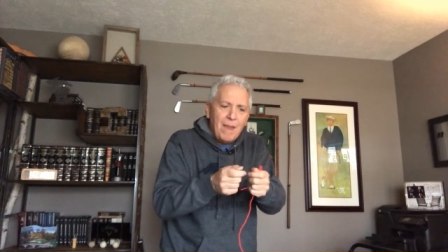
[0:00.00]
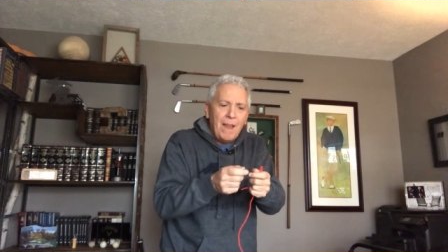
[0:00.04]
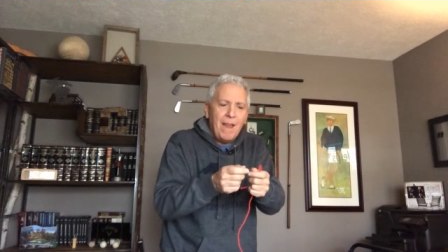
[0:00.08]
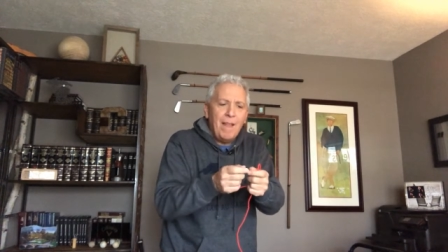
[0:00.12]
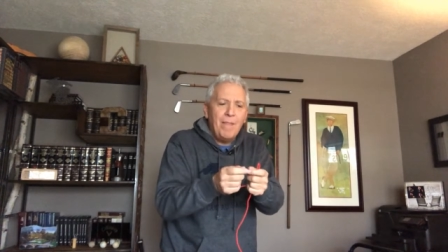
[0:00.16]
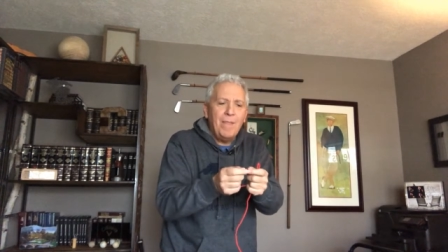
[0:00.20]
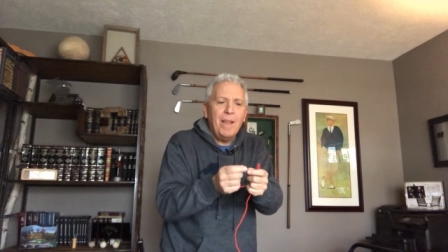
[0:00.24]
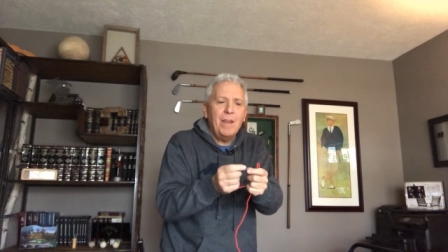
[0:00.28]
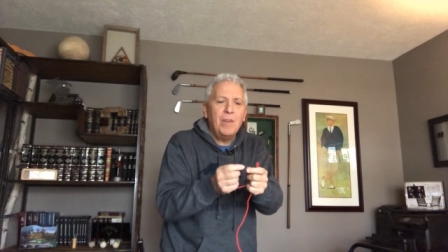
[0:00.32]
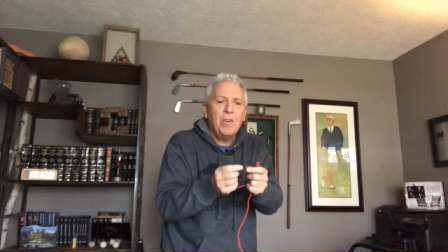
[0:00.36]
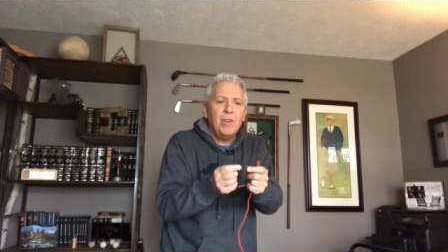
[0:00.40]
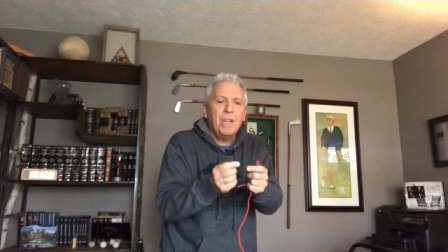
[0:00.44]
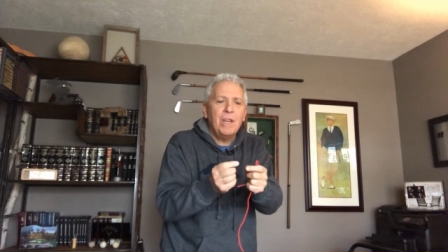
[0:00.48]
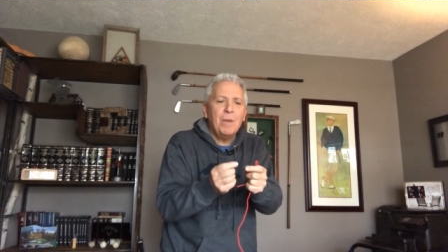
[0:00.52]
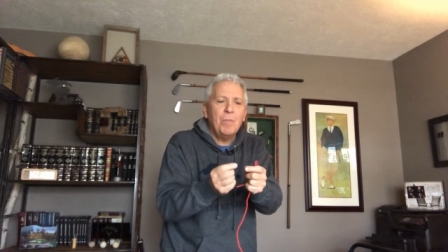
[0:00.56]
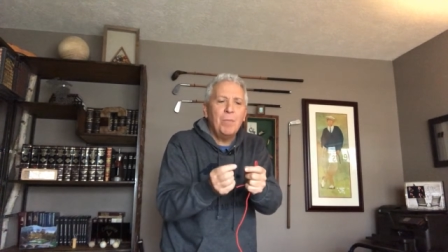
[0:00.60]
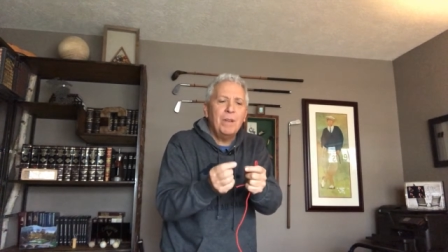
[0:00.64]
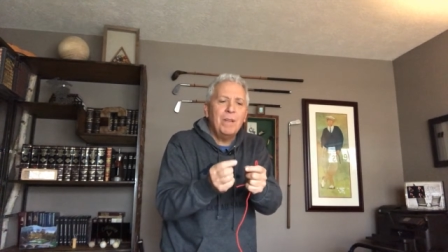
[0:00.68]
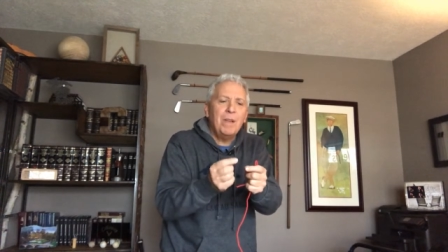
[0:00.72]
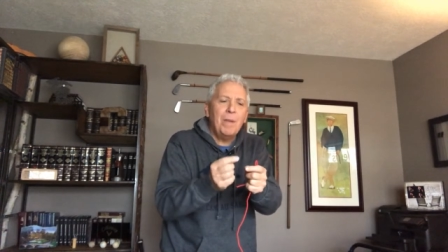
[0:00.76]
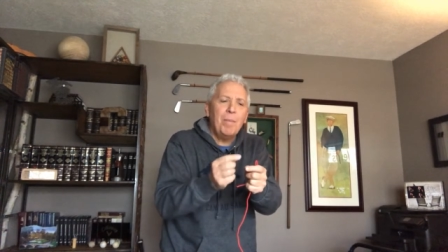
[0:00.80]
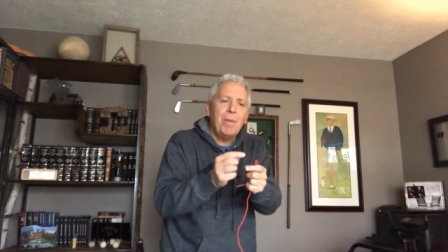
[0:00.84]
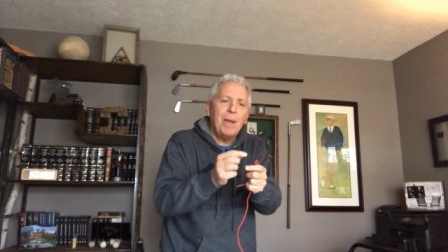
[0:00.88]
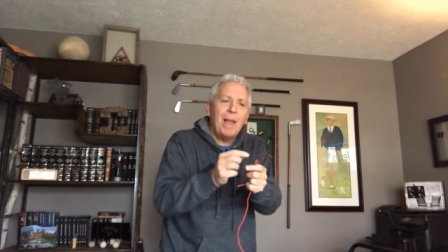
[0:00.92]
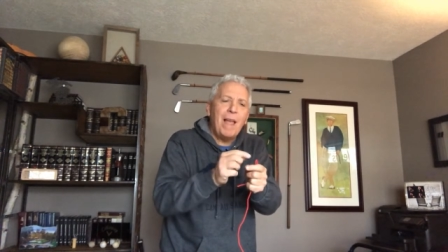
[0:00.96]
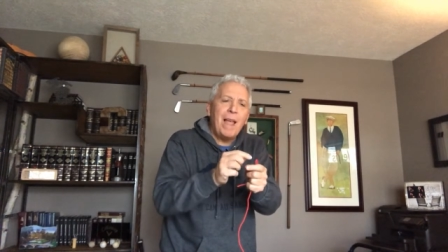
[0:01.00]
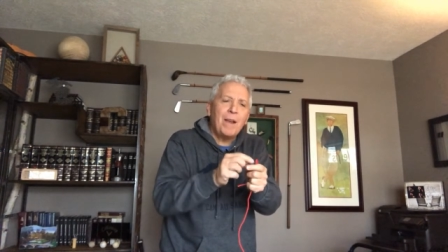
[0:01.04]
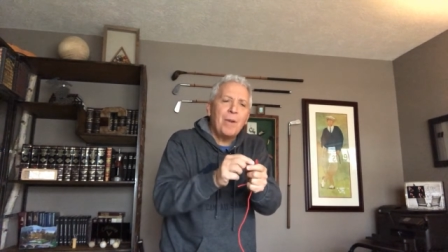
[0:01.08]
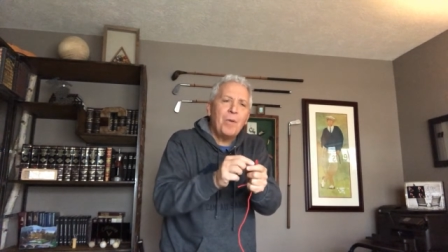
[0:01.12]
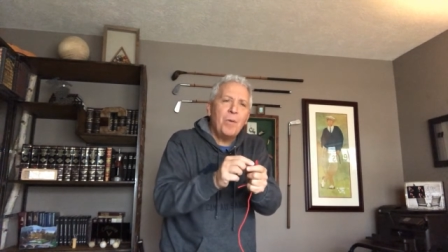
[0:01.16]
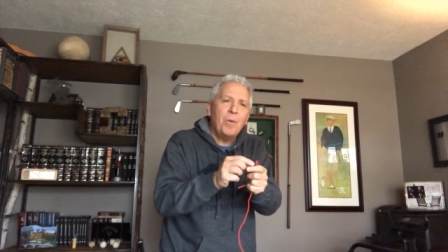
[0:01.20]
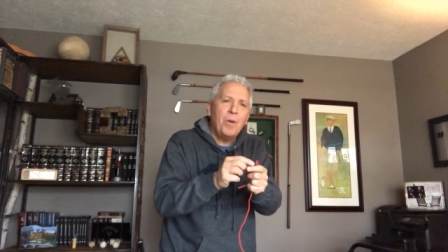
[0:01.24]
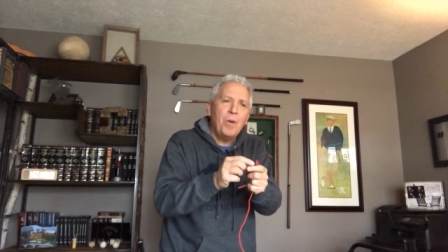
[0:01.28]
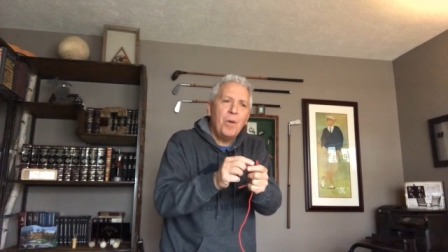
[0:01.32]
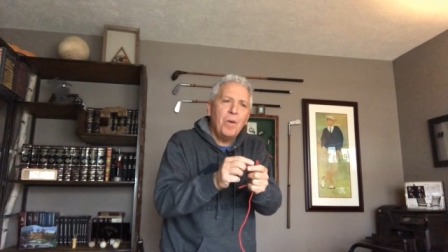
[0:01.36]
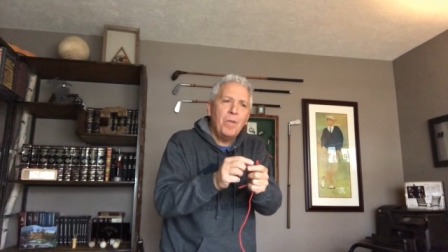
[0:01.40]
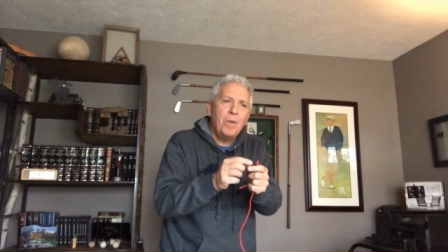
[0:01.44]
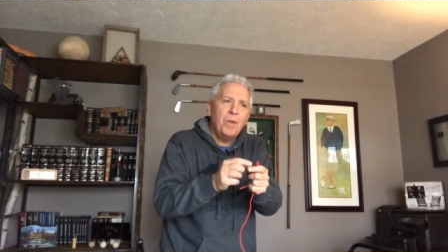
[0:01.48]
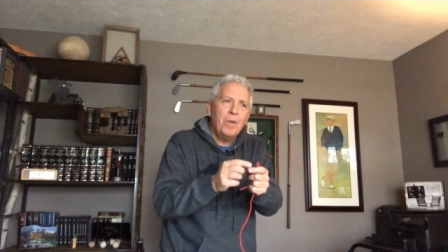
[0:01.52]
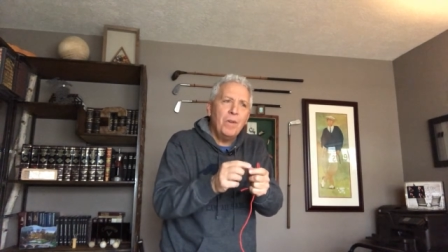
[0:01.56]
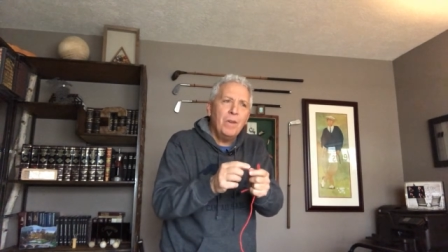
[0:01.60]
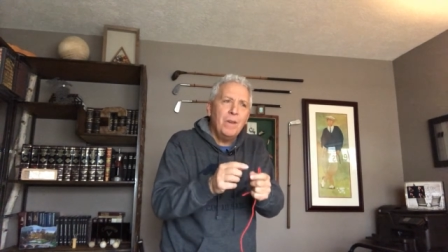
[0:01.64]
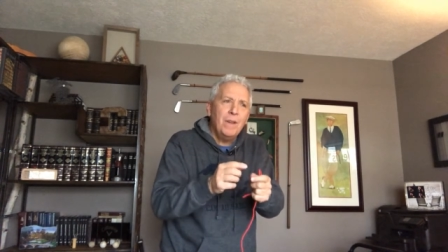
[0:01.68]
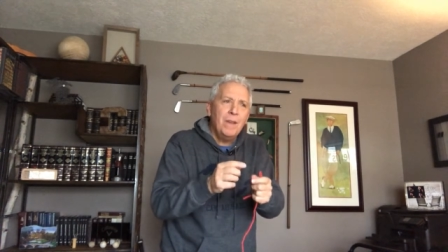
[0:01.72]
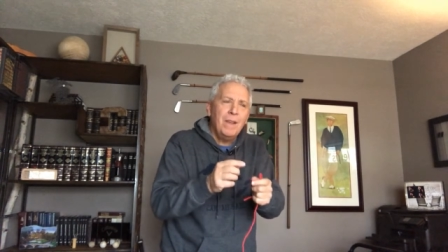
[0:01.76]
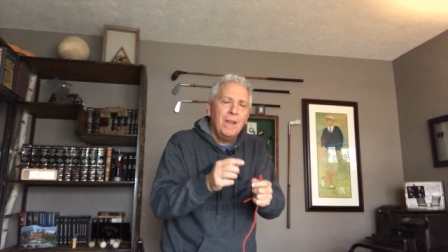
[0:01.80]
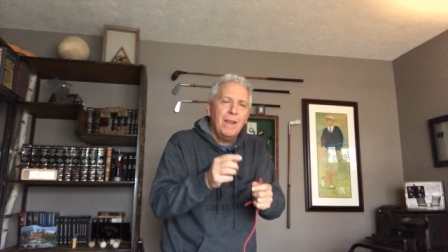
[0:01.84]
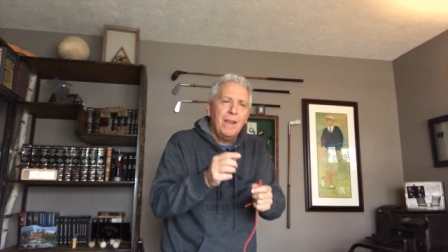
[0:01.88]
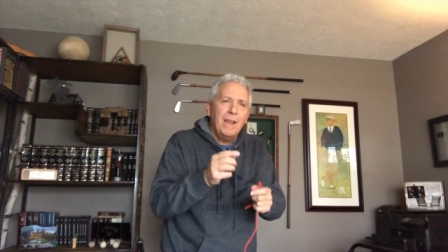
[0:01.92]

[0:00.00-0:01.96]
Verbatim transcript: And then you're going to bring the black one over.